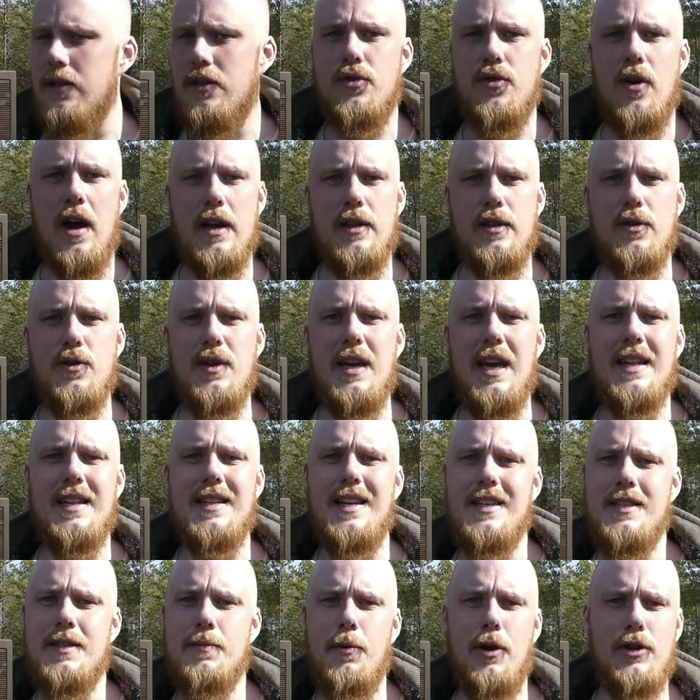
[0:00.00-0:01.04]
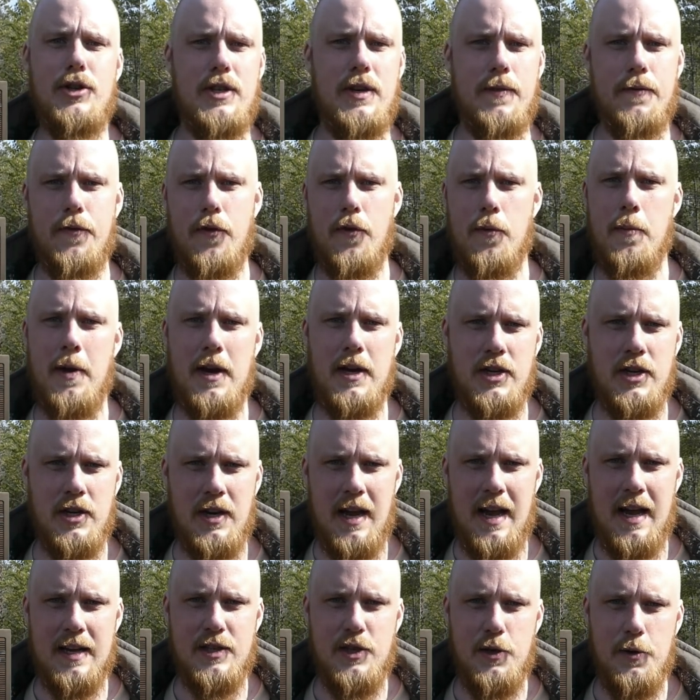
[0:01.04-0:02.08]
try to get as much information
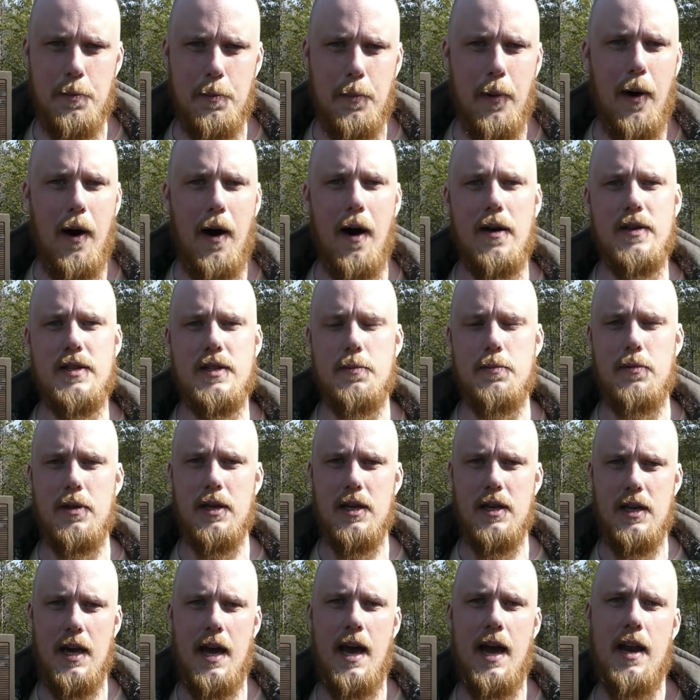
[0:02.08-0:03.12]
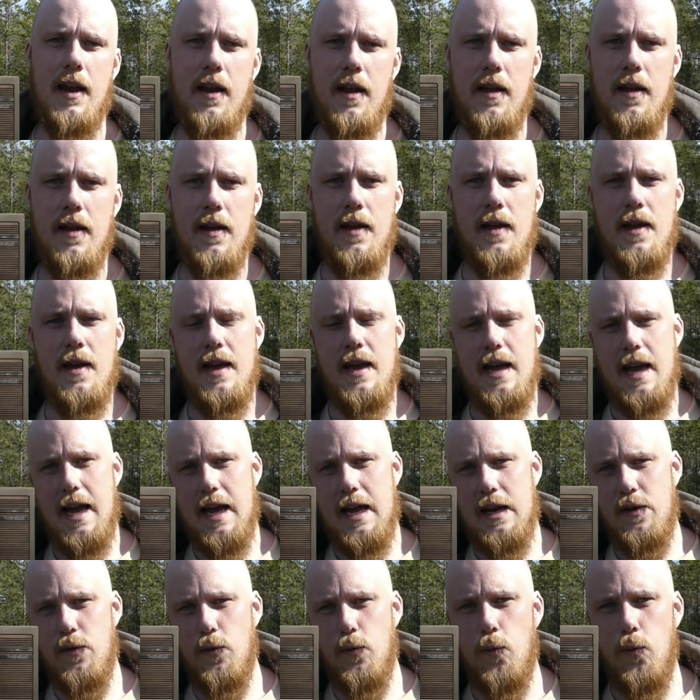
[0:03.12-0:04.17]
as you possibly can.
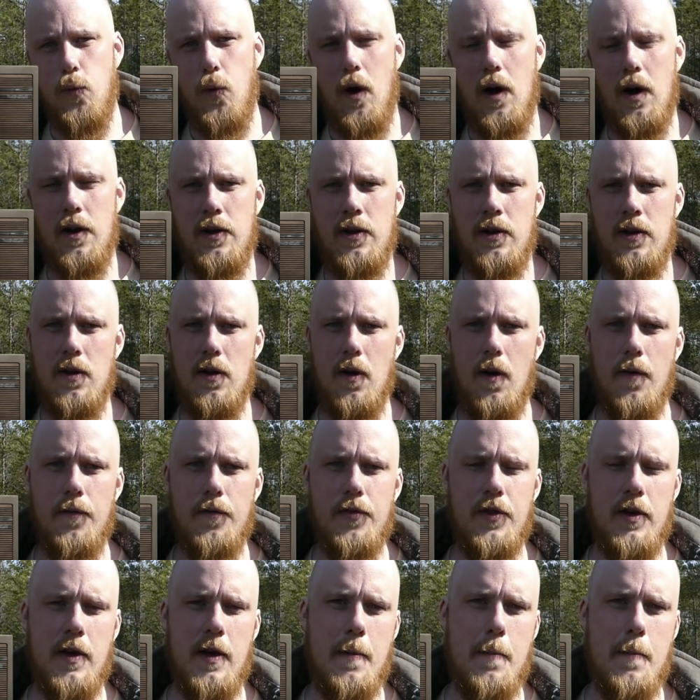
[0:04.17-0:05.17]
And one of the